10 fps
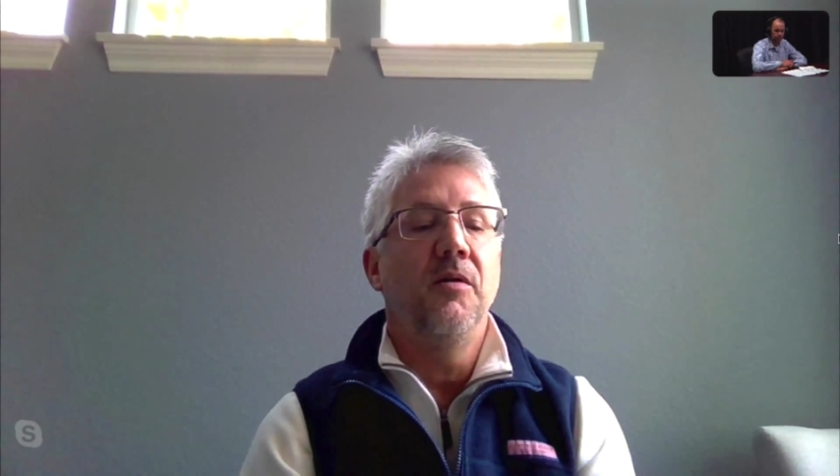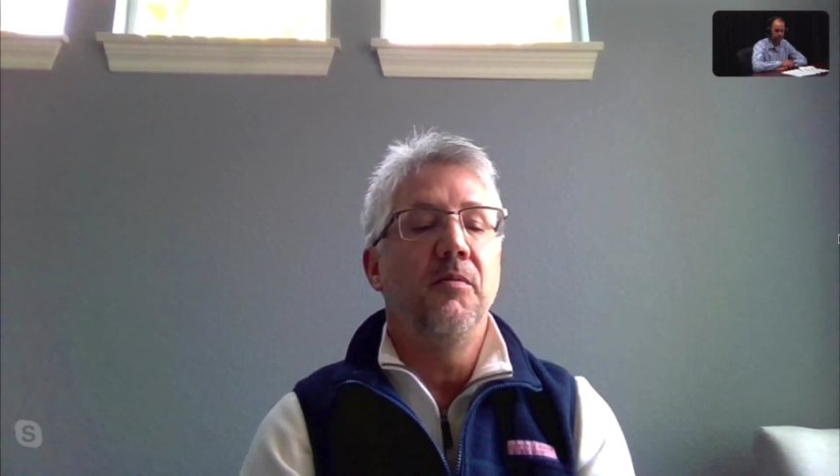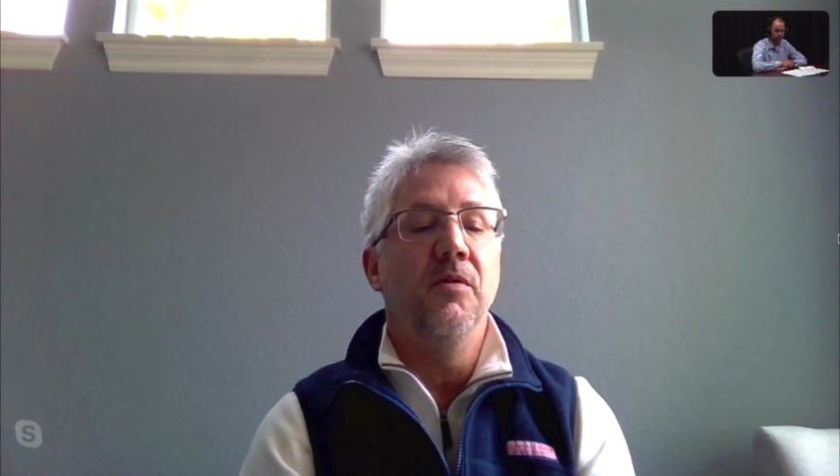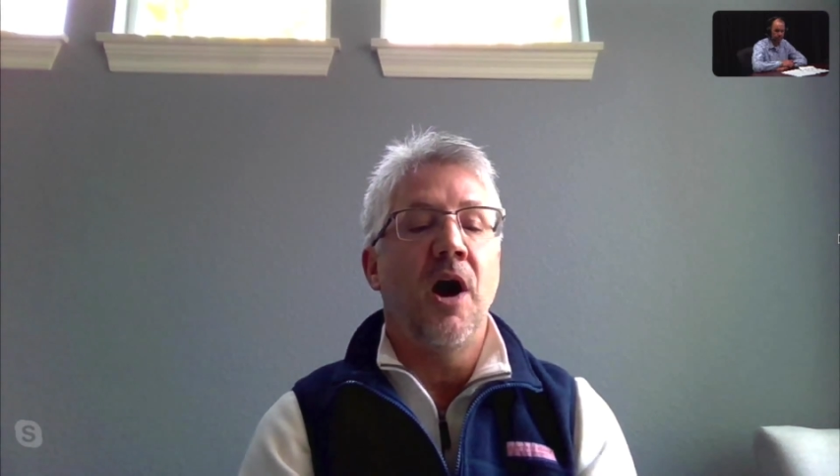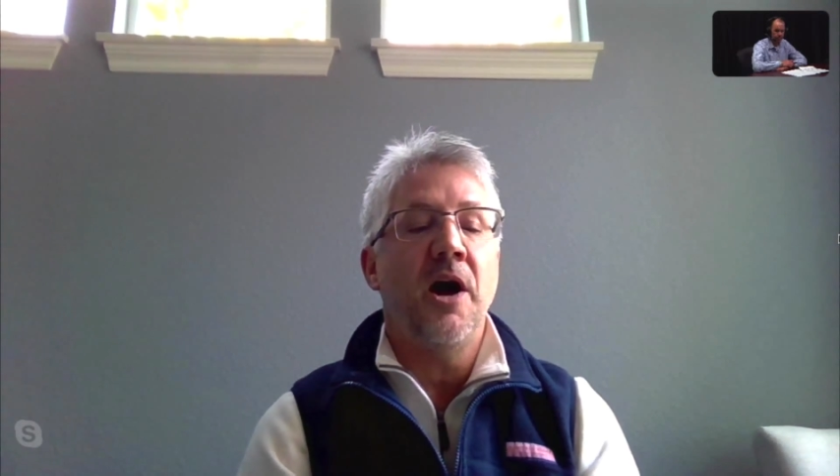
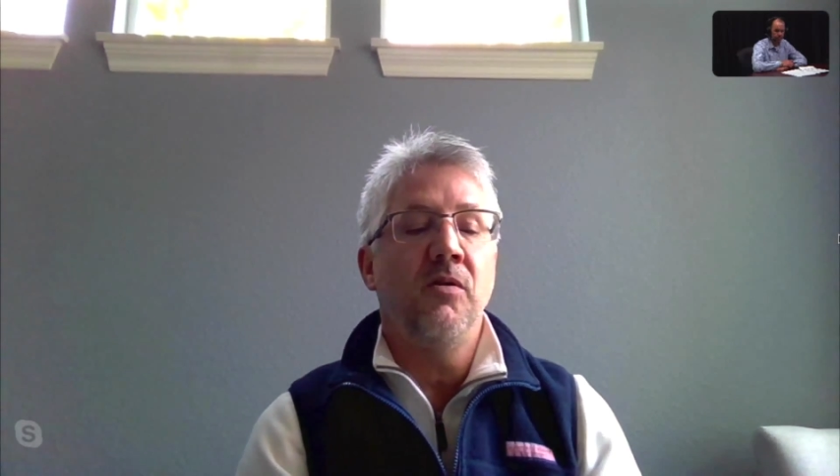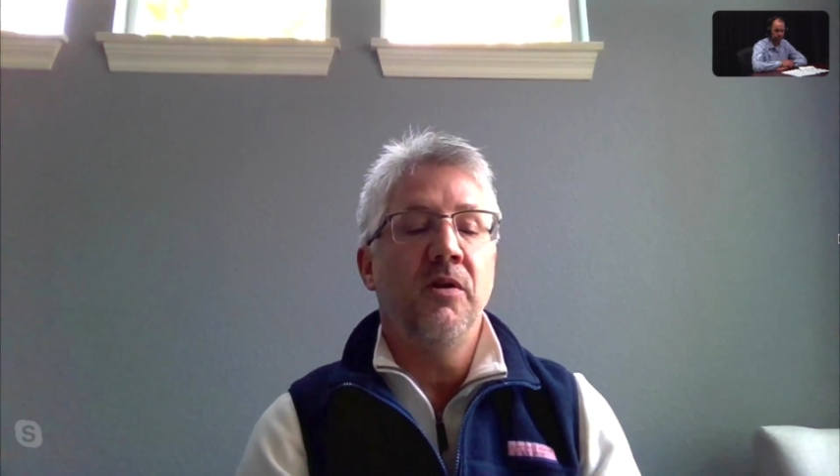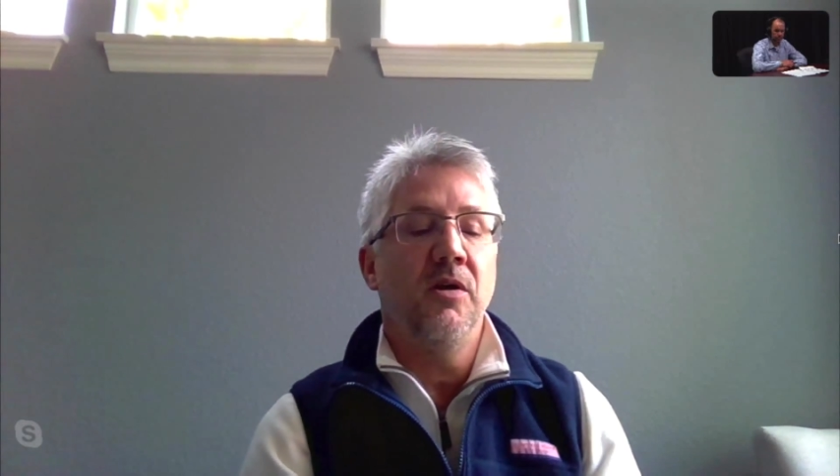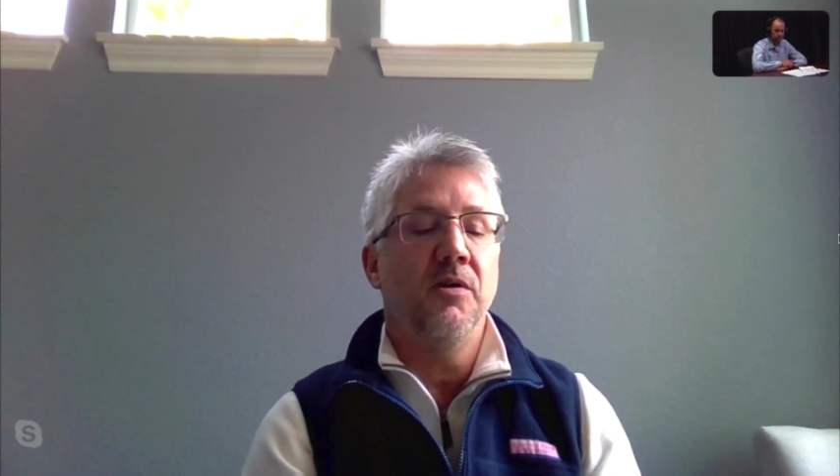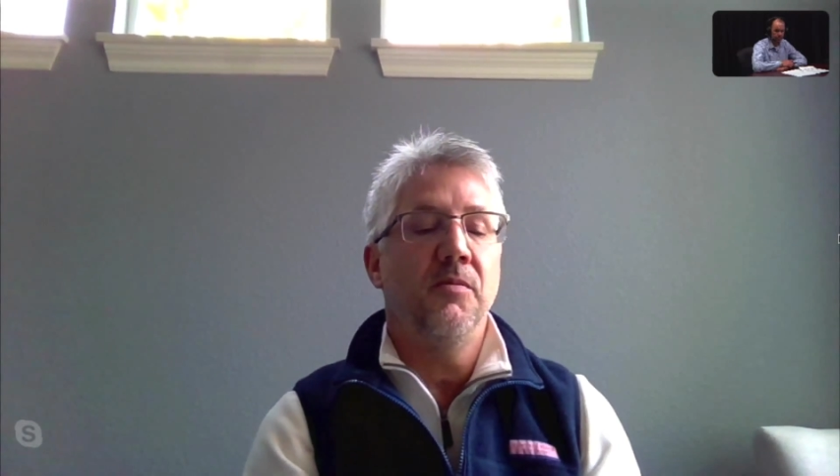not
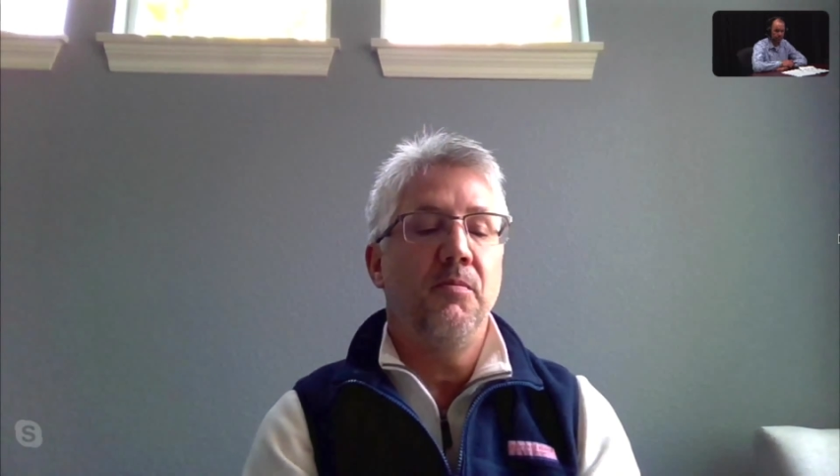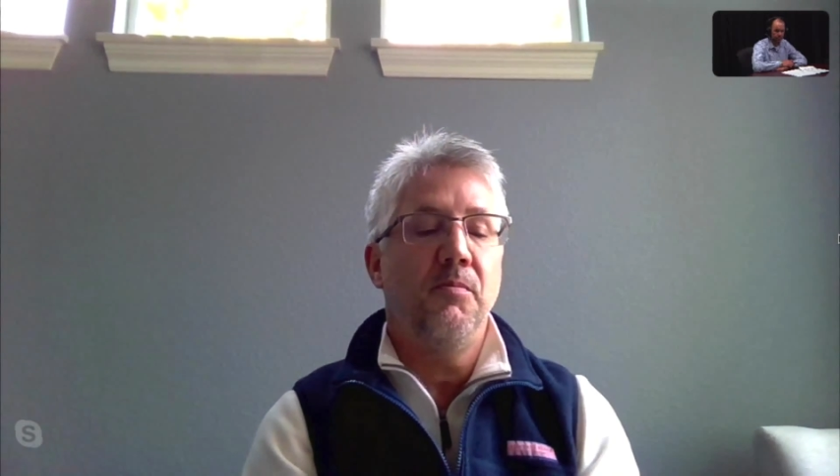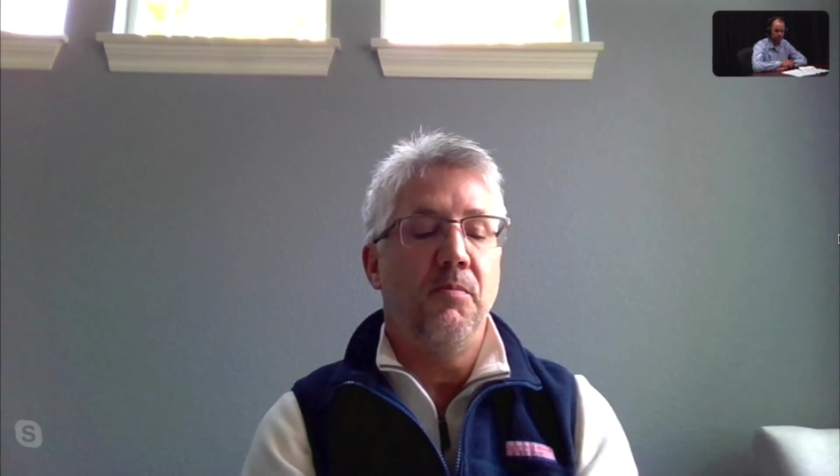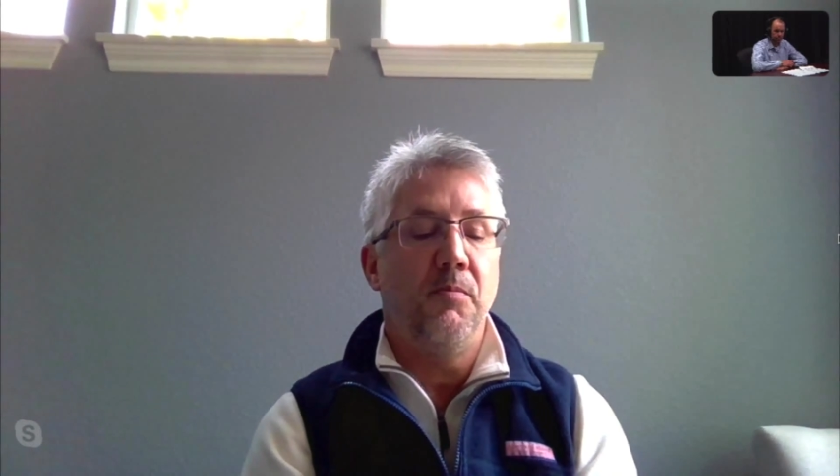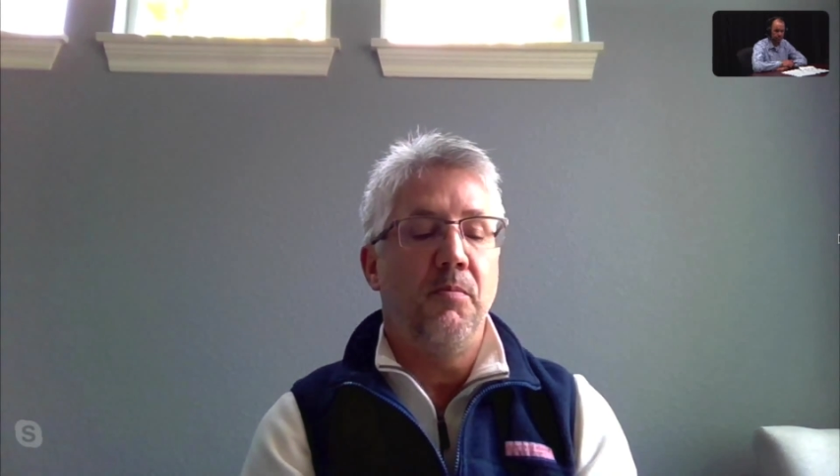only are
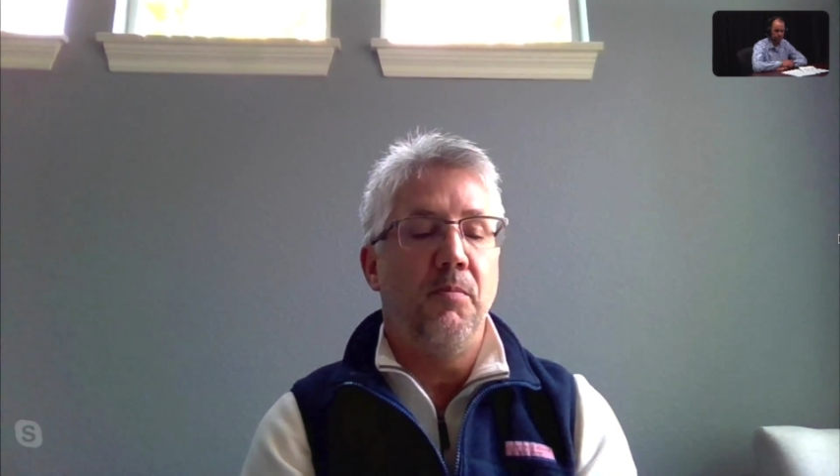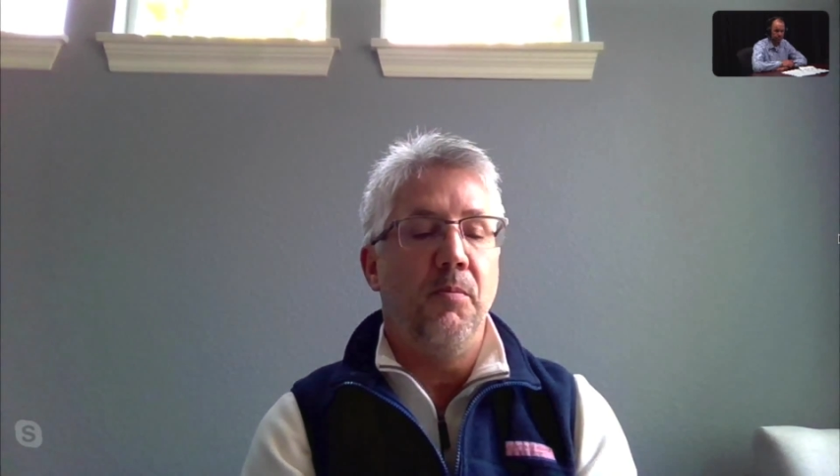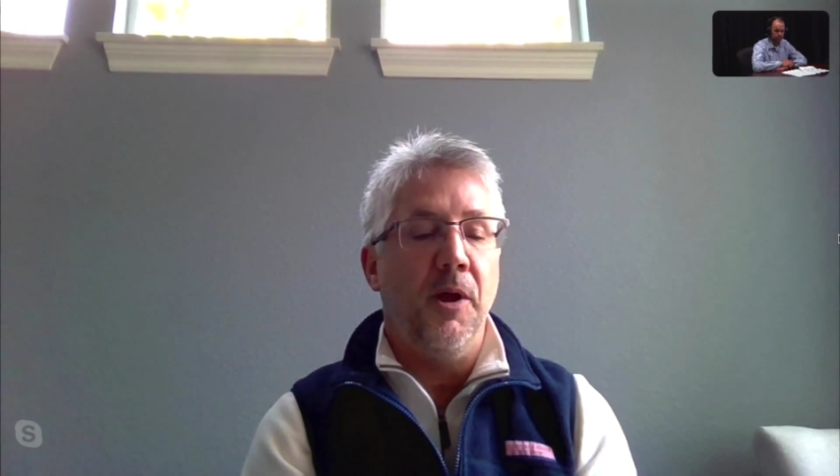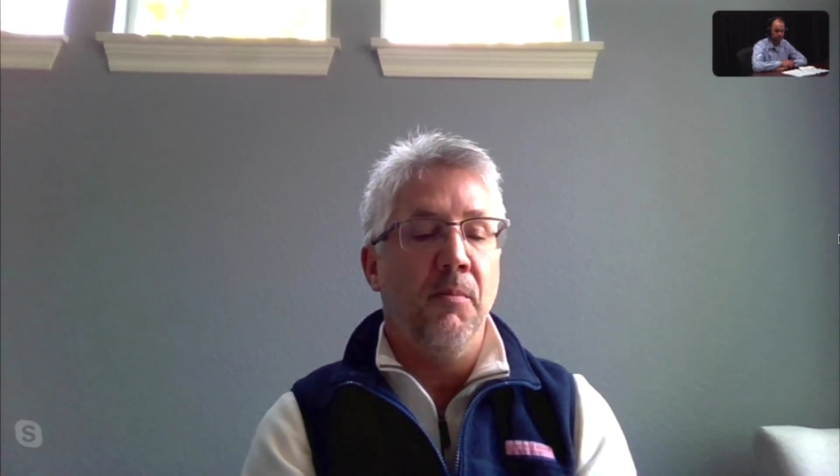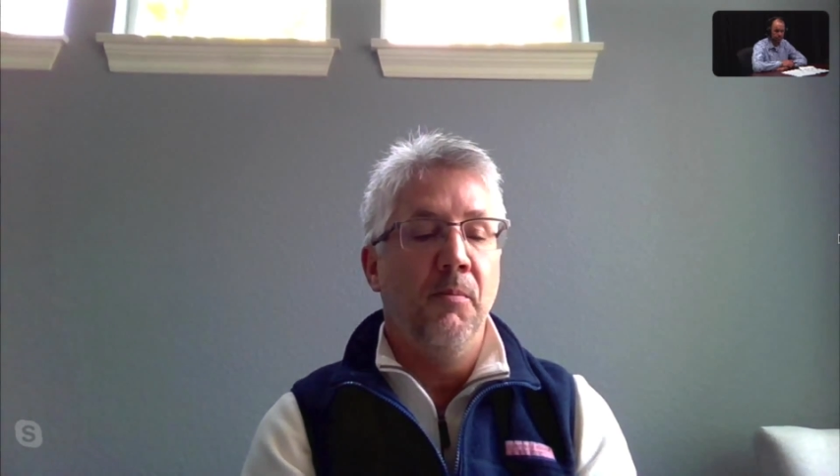
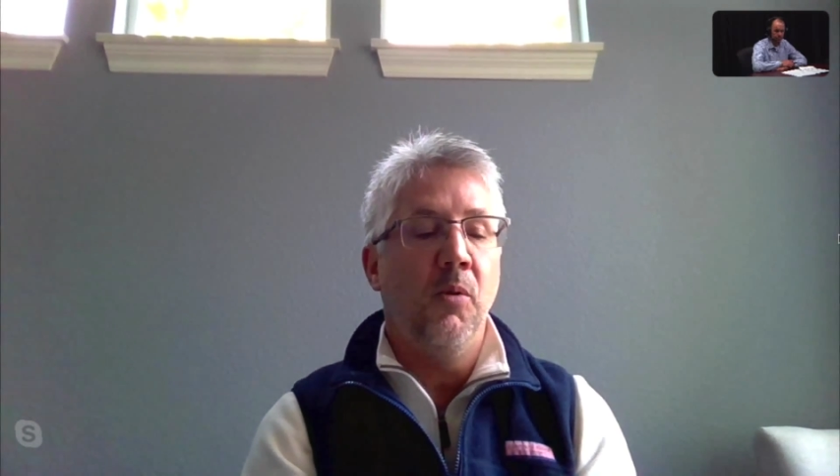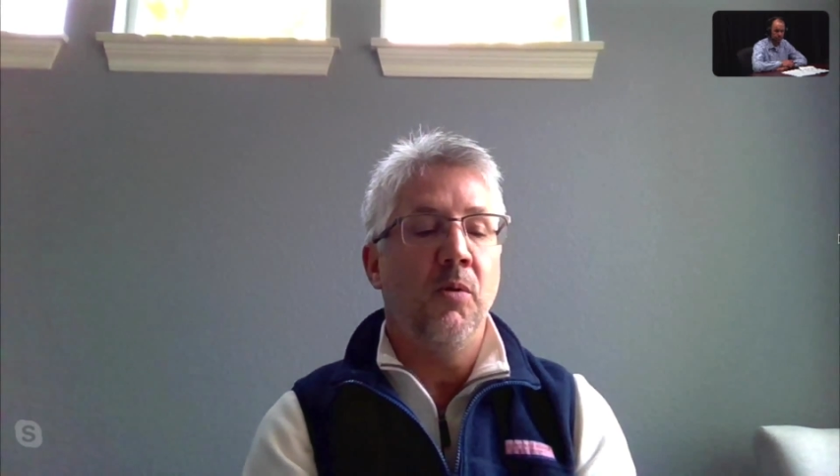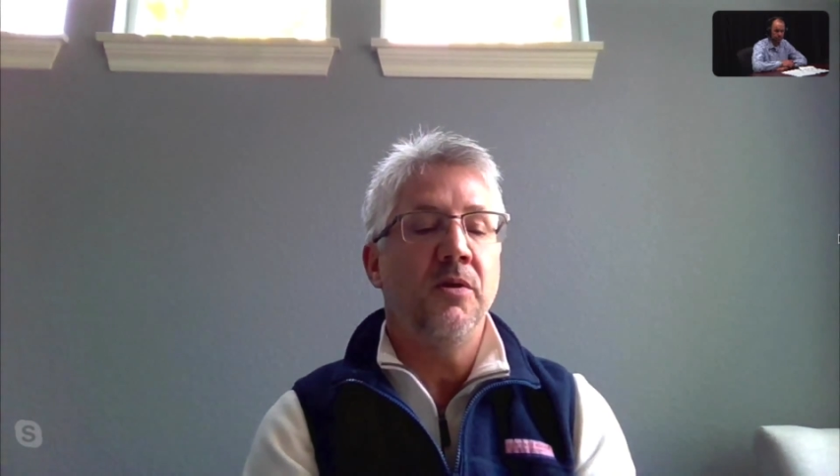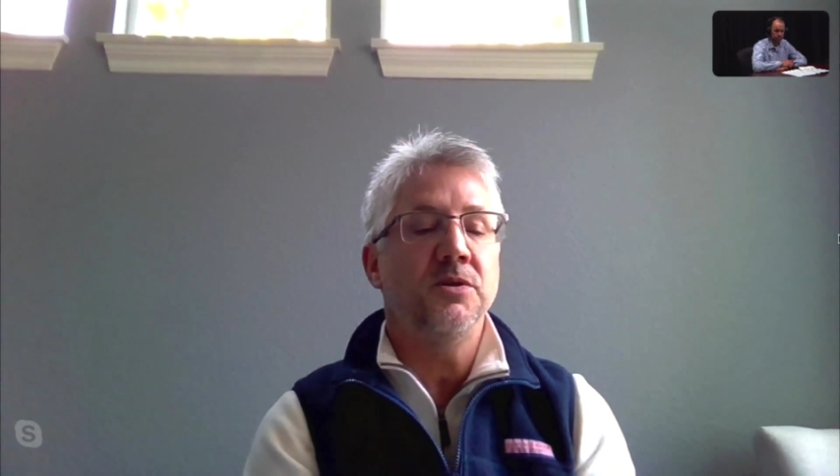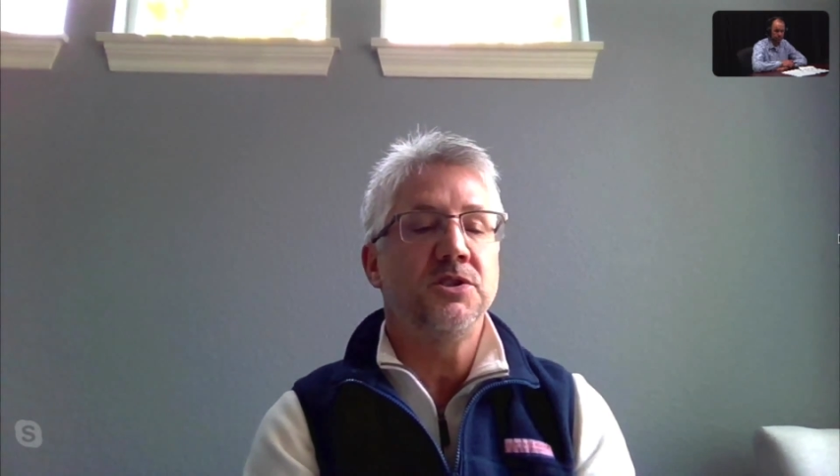
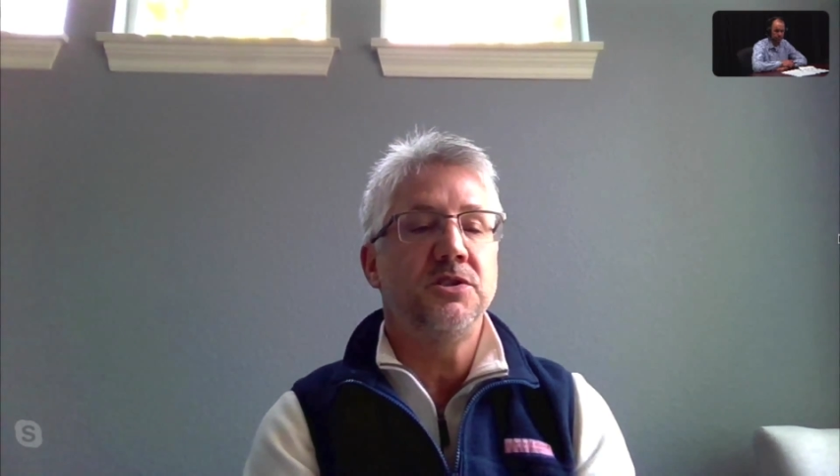importers